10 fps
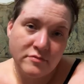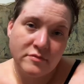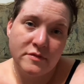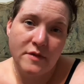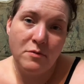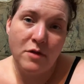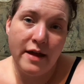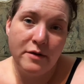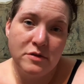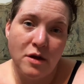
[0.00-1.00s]
I'm glad it was
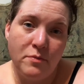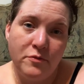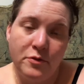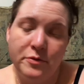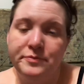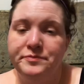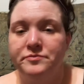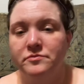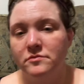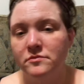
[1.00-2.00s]
helpful.
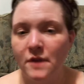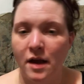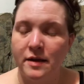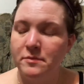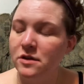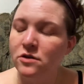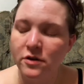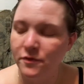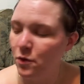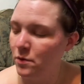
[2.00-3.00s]
I look
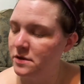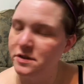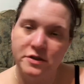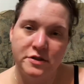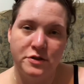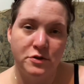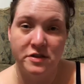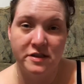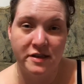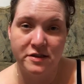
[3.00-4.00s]
forward to your success
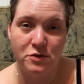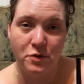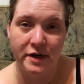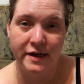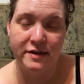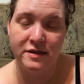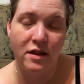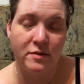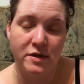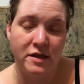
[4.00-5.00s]
story and telling me
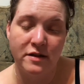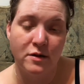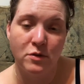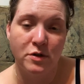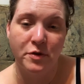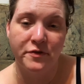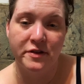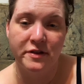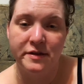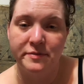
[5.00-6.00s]
that it worked perfectly.
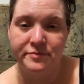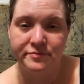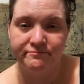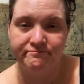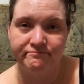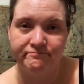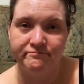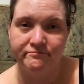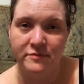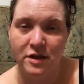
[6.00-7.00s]

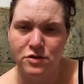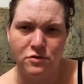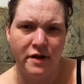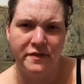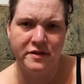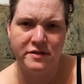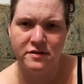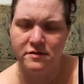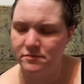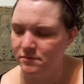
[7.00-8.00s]
Because you got this.
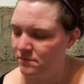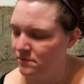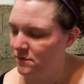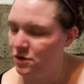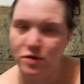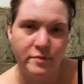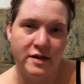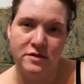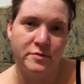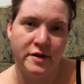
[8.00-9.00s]
You're a master
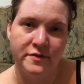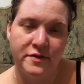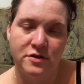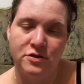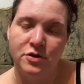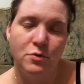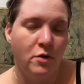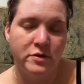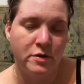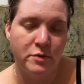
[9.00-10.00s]
manifester. You always get what
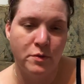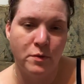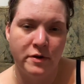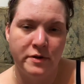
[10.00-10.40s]
you want.